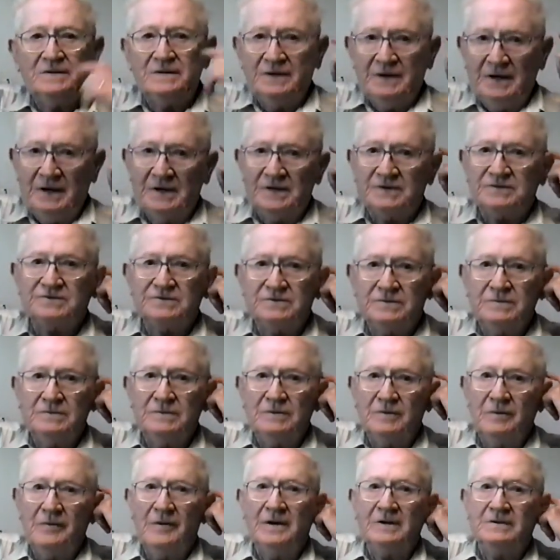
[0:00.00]
Yes.
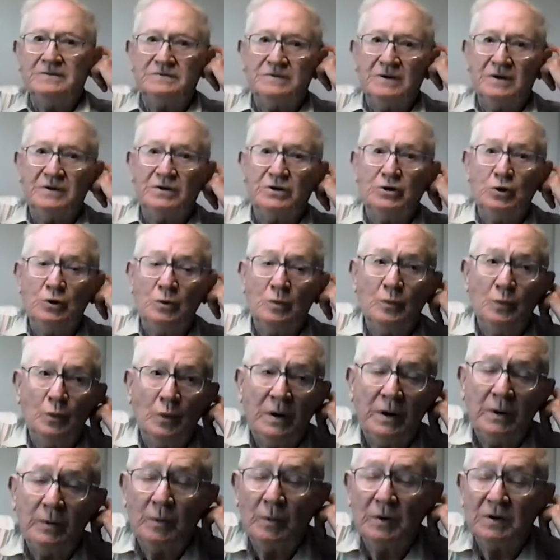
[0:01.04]

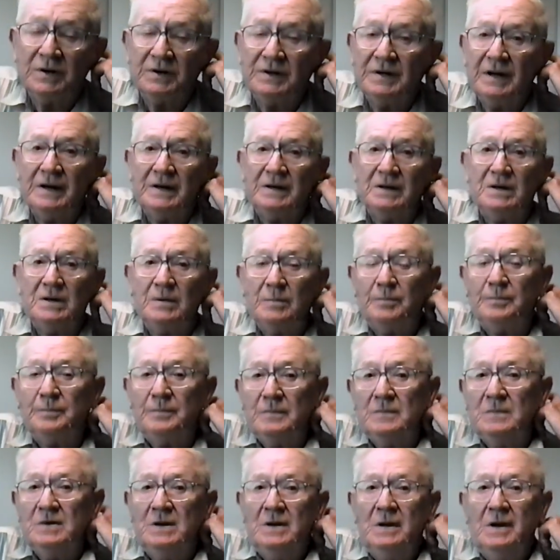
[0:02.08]
We were taken to,
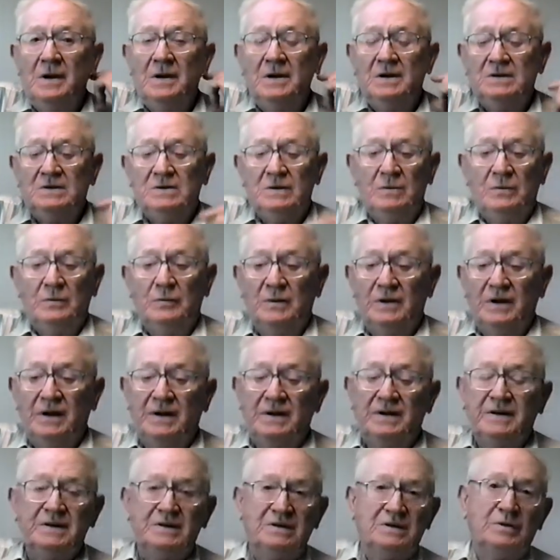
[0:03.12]
when they
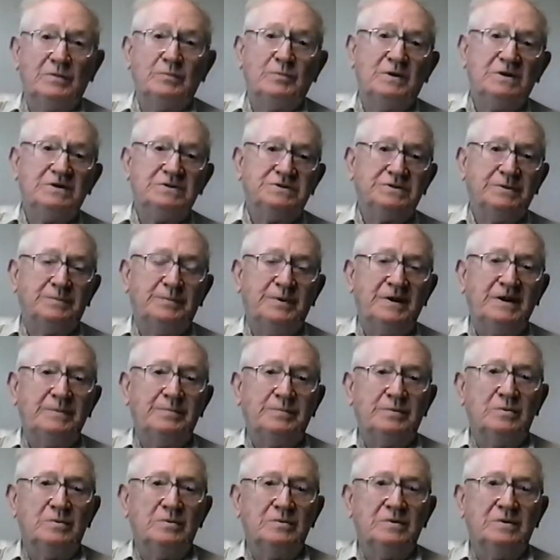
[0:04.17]
get a bunch of
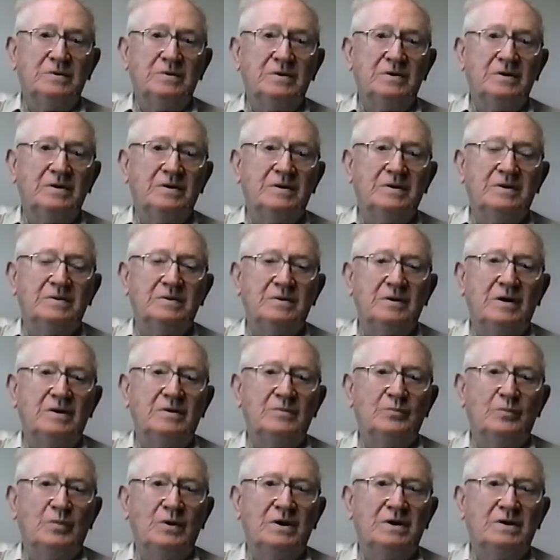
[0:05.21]
people
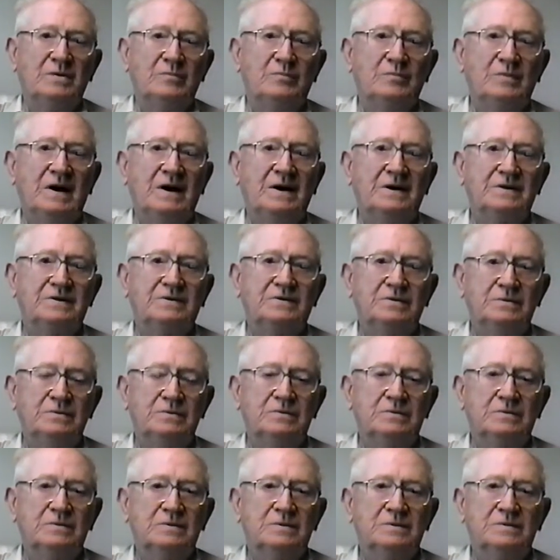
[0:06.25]
and bring them back
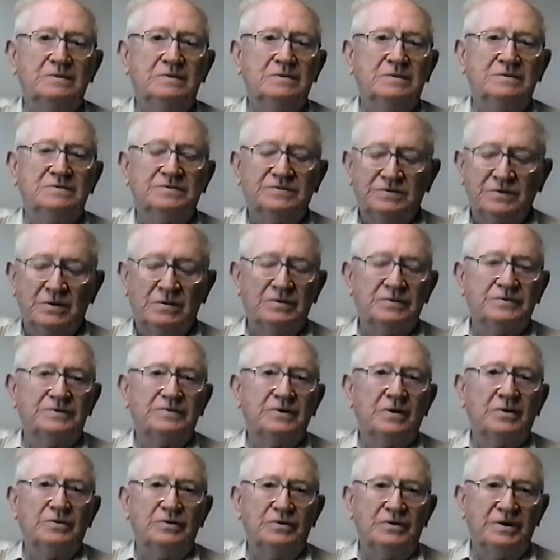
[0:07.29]
to a
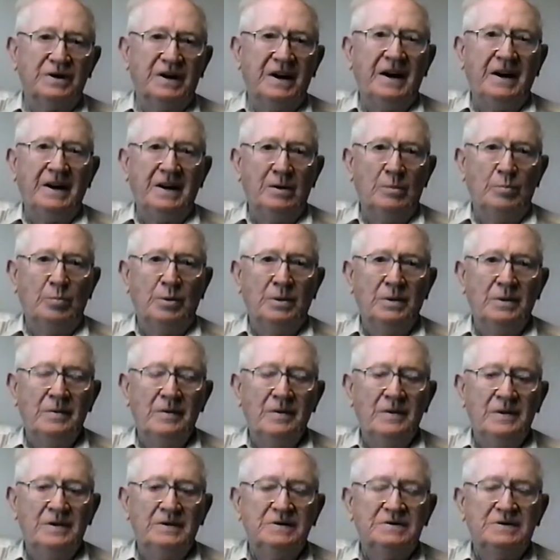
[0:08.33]
certain camp,
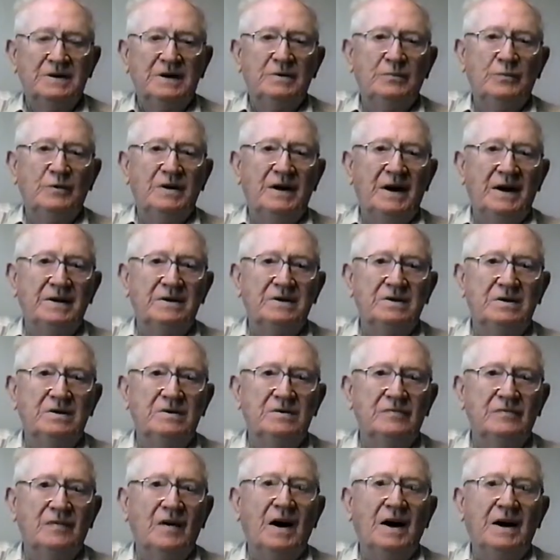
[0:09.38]
then we had to
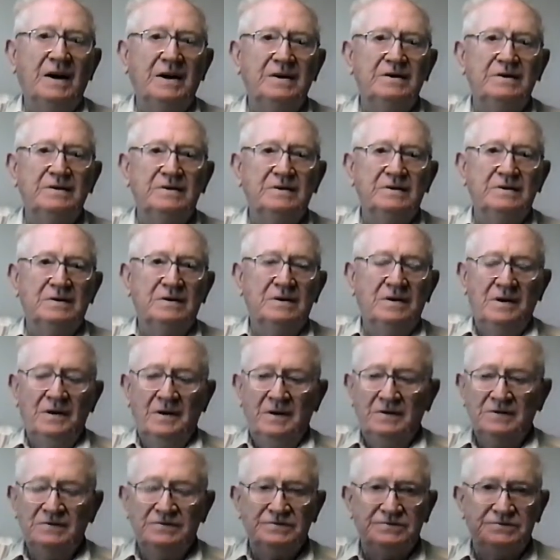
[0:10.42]
divide the
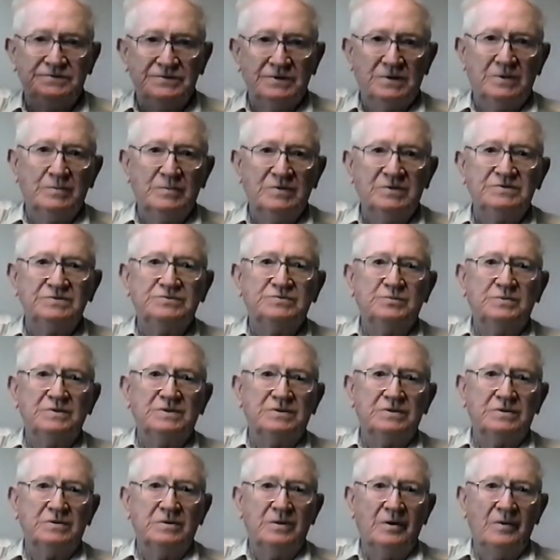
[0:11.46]
Germans with
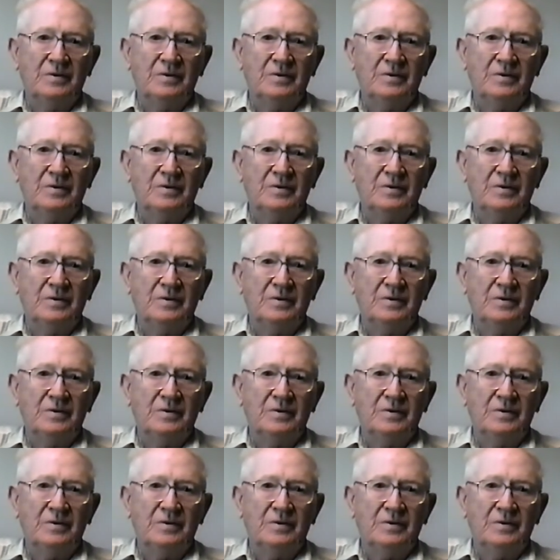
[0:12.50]
the